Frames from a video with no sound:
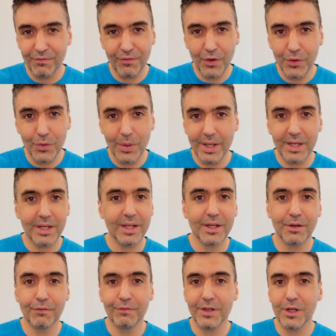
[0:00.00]
photo
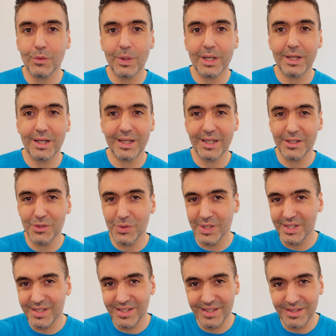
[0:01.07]
editing or video editing and you
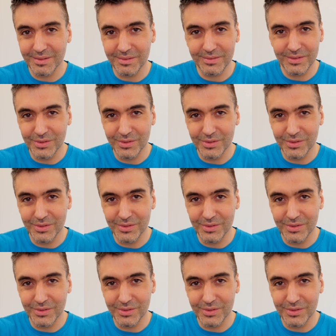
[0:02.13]
need to,